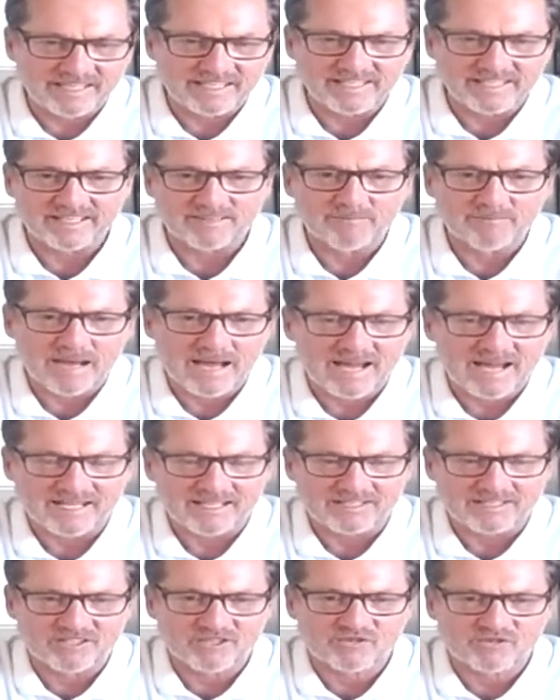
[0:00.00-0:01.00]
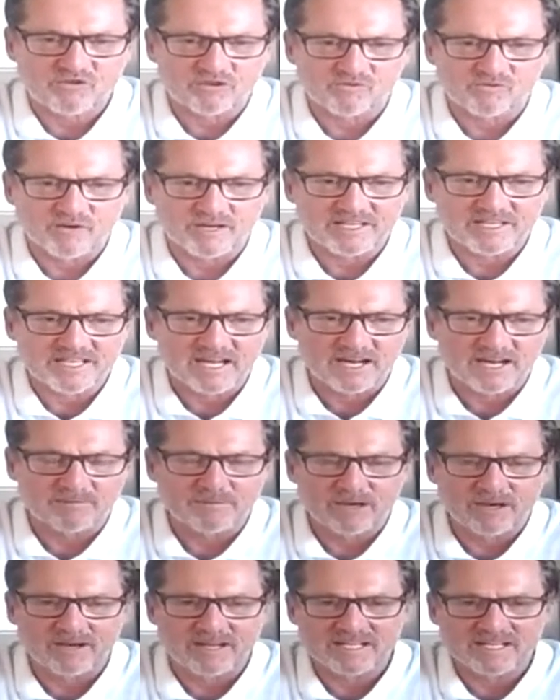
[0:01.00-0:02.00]
The Indian market, strong
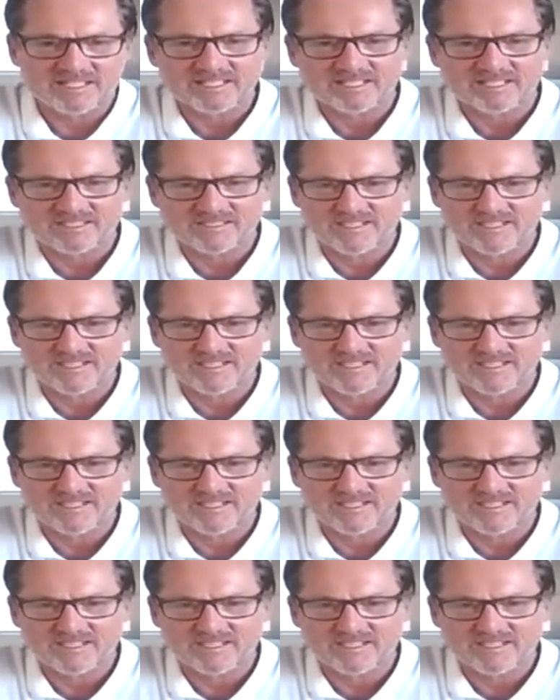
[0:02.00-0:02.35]
retail buyers,